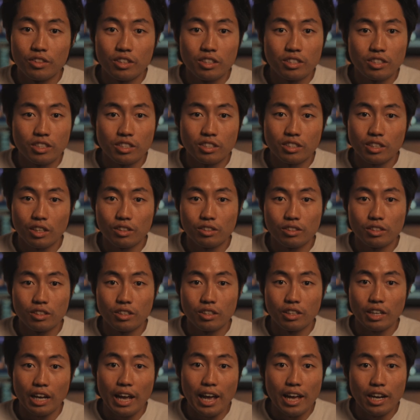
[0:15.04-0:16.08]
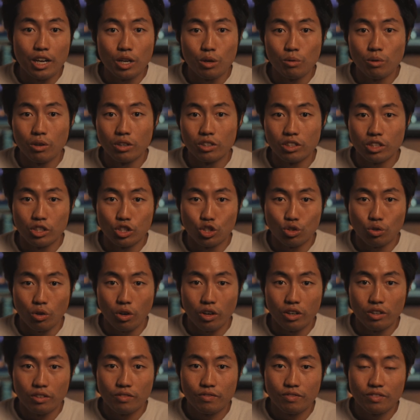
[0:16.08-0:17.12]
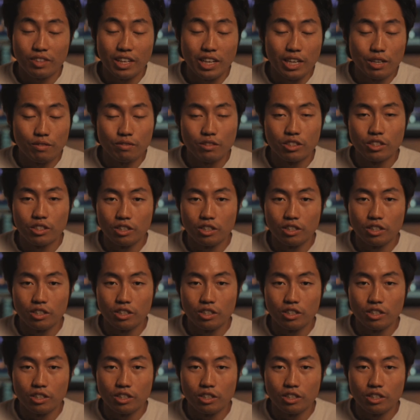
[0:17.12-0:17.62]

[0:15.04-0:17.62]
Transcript: This is something anyone can try, even